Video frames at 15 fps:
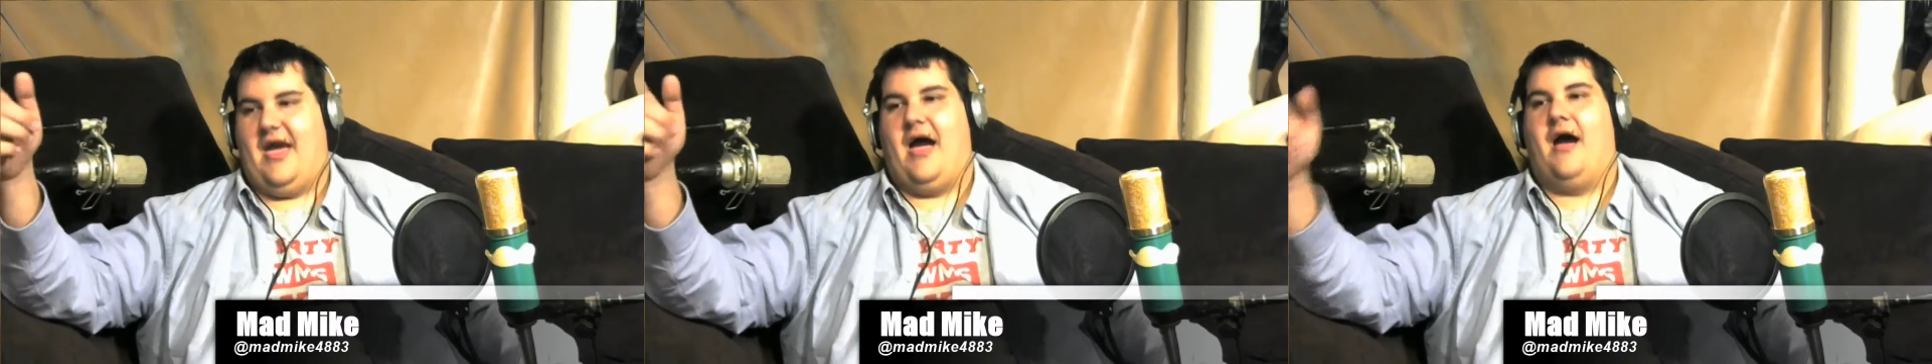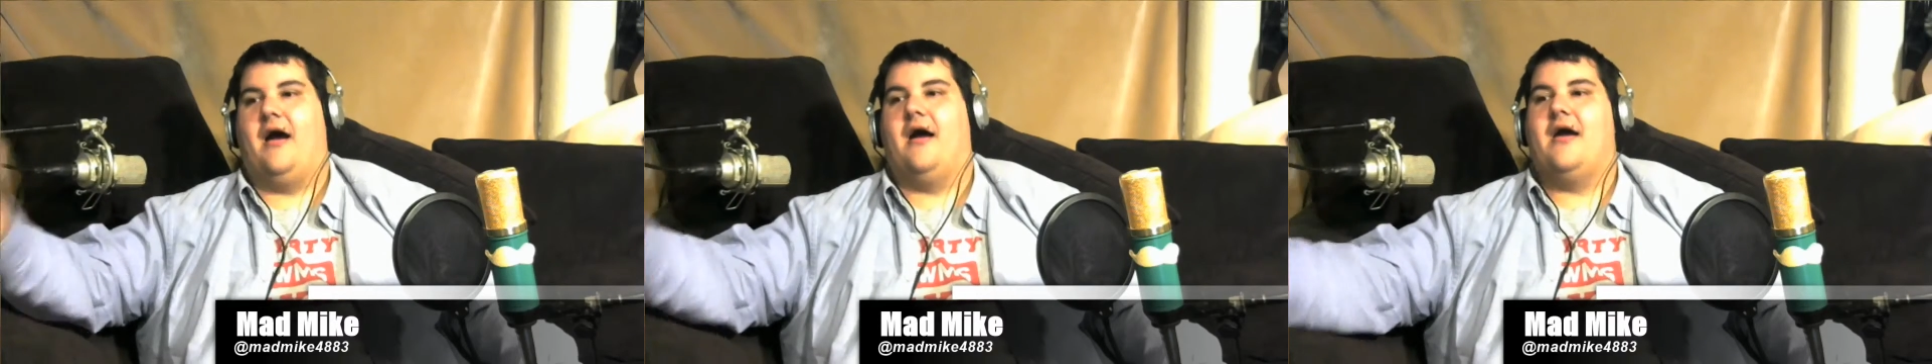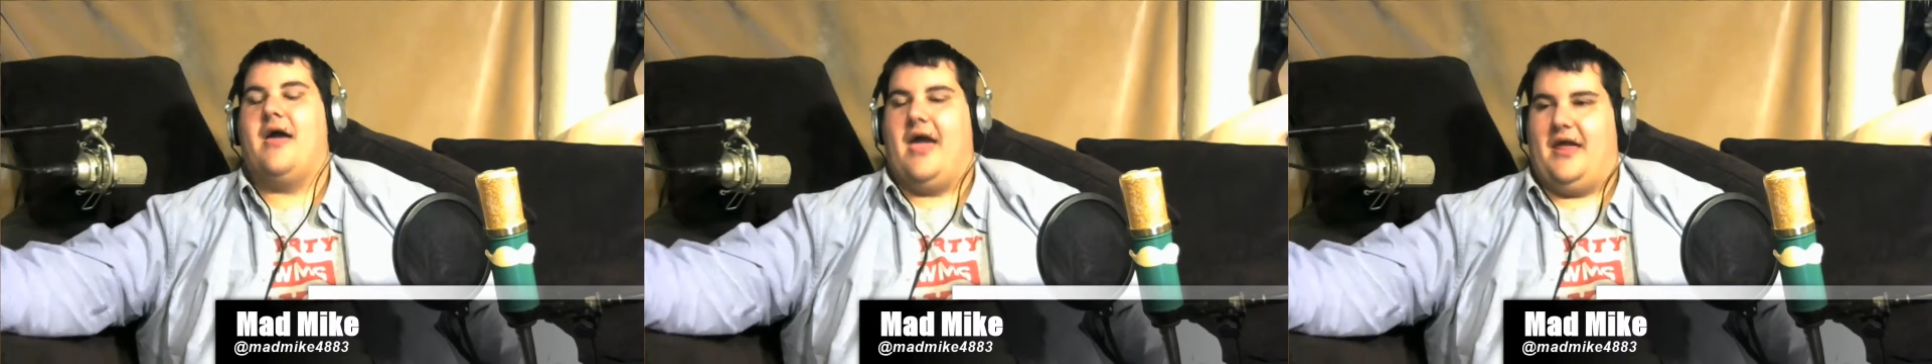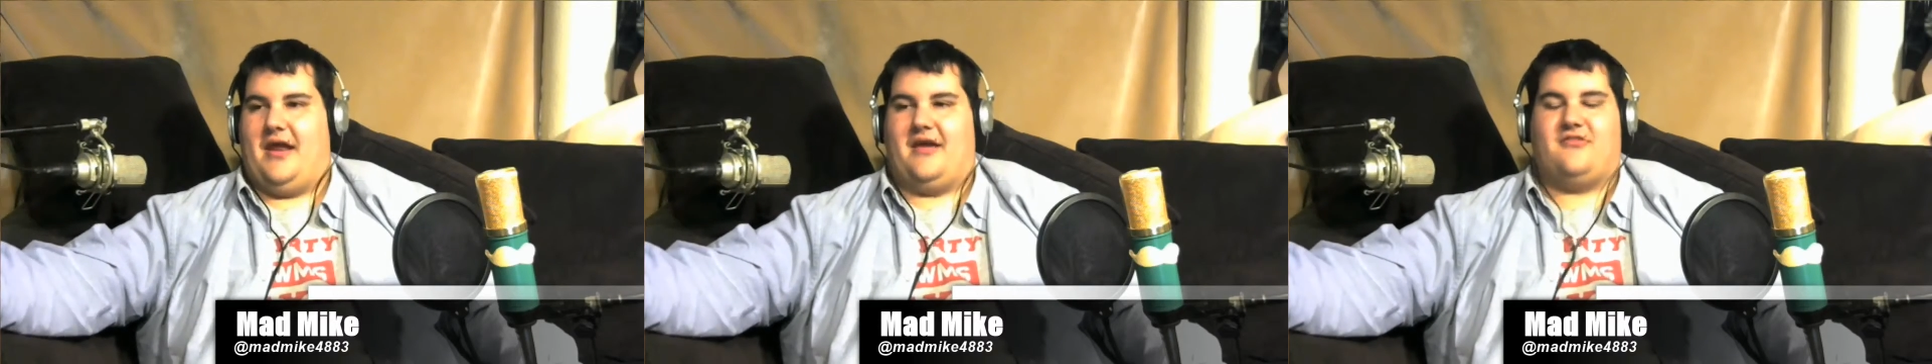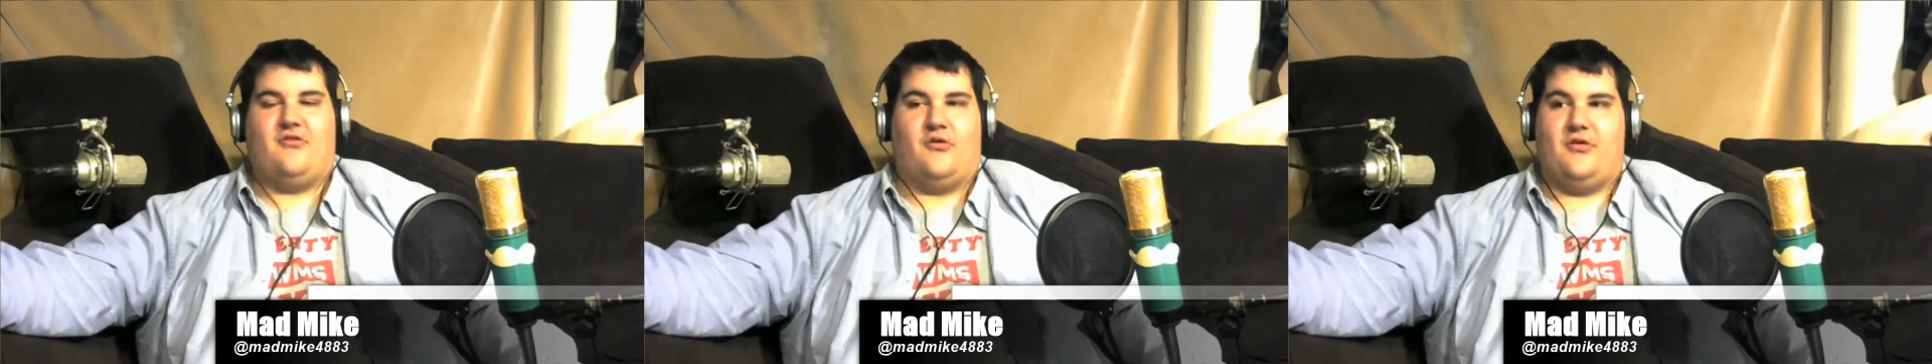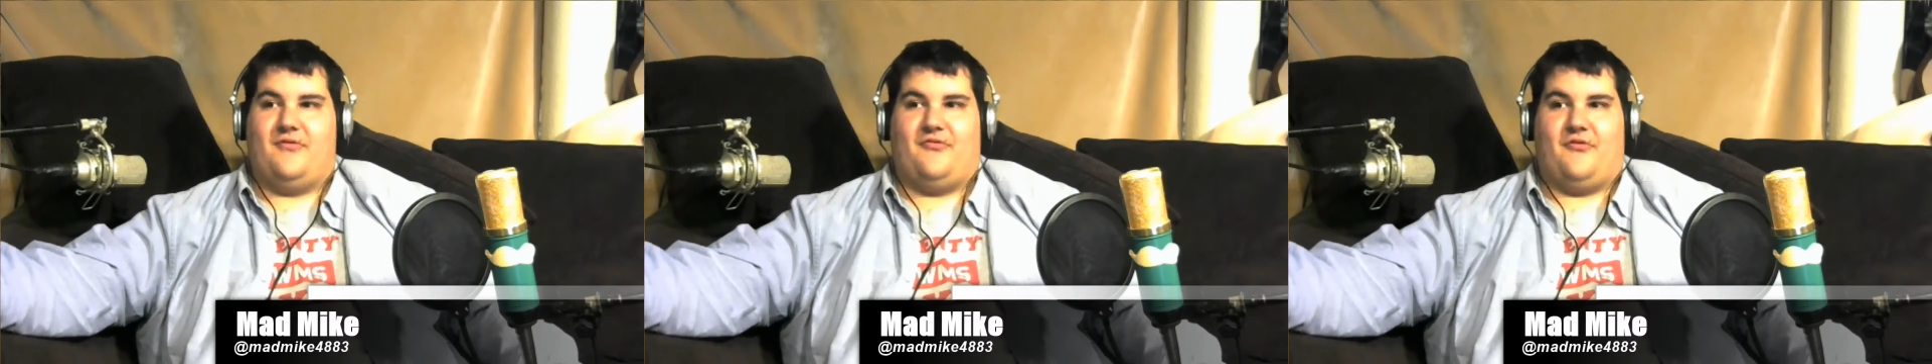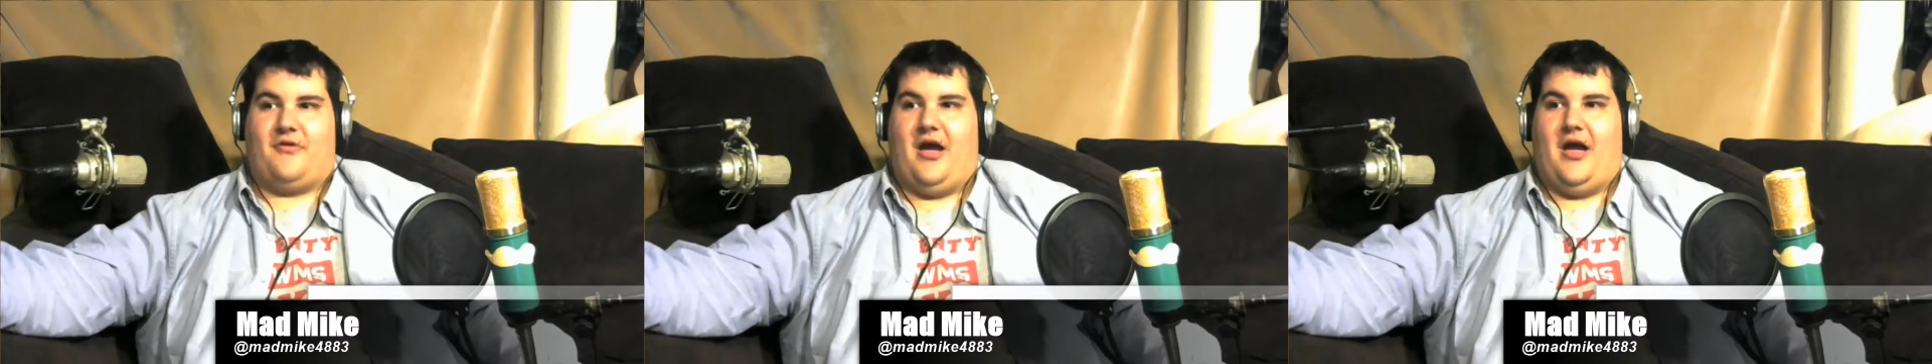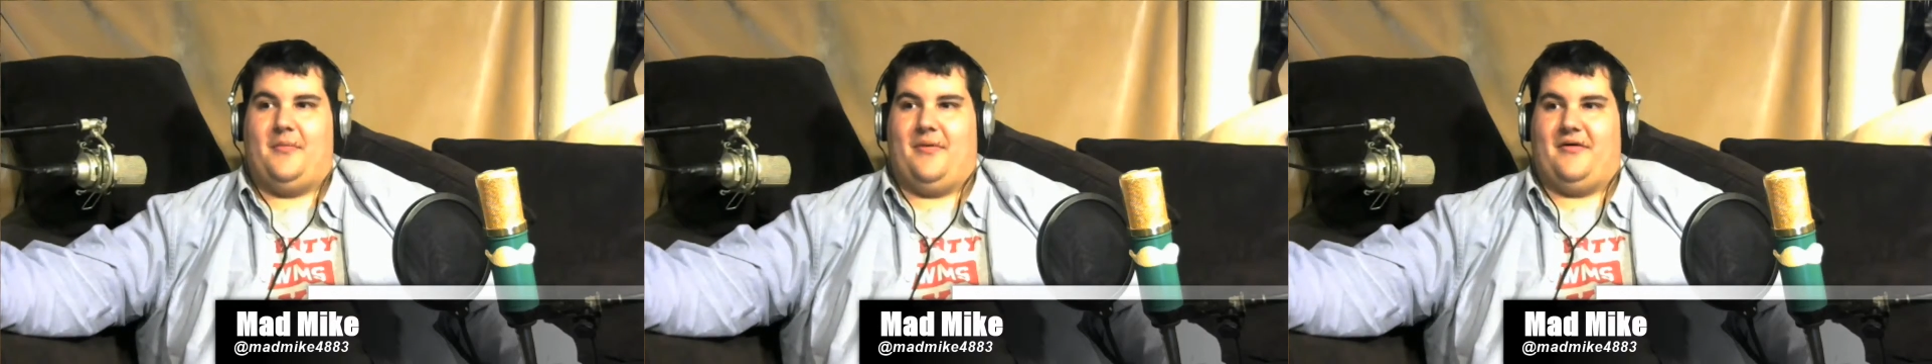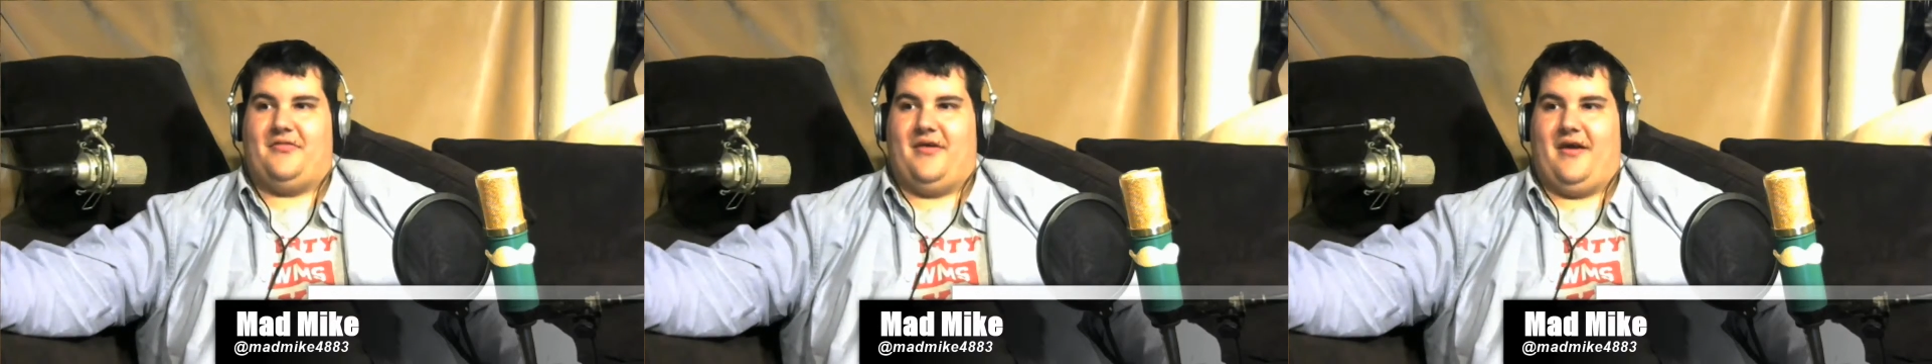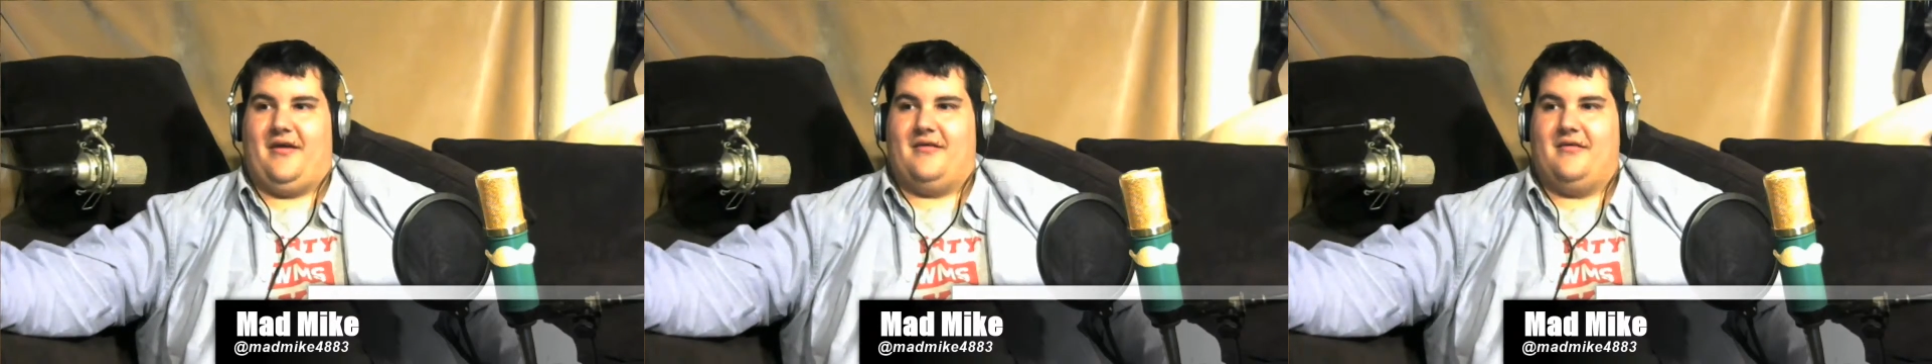Yeah, and I totally forgot about that.